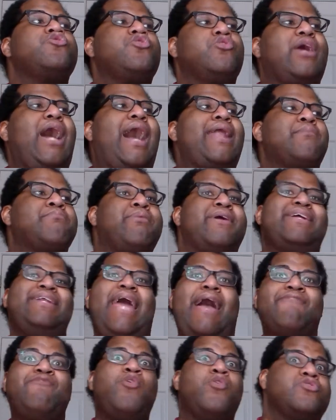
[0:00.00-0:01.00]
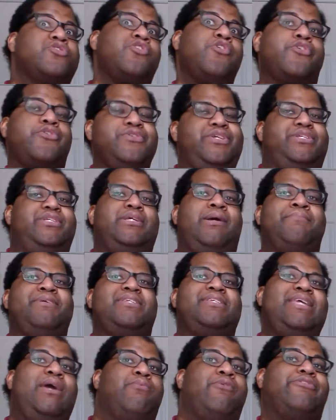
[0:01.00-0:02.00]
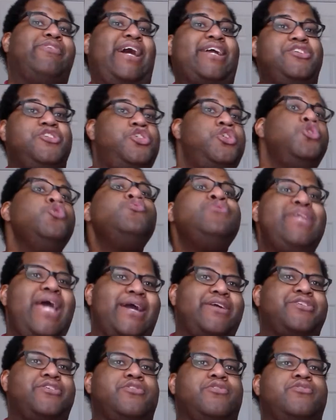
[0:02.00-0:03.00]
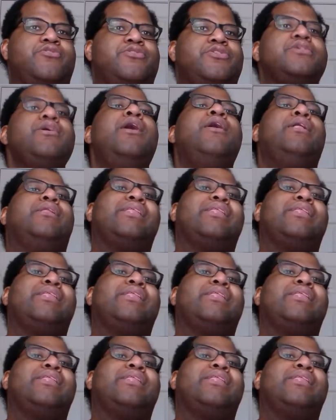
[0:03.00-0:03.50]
So kind of bringing that full circle to some extent with like two Dexters